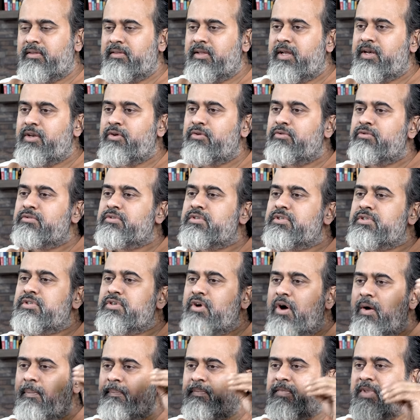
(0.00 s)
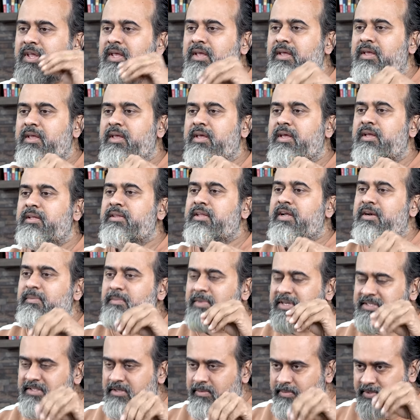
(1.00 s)
that you stop thinking that
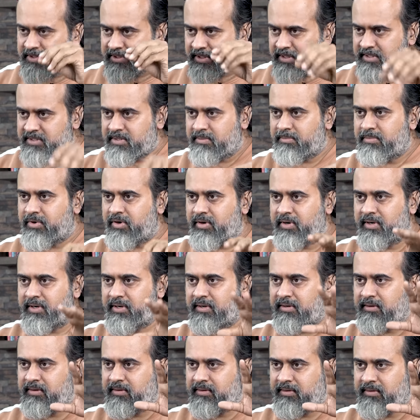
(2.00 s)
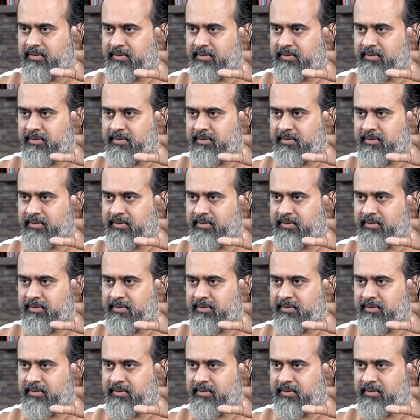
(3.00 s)
masturbation is important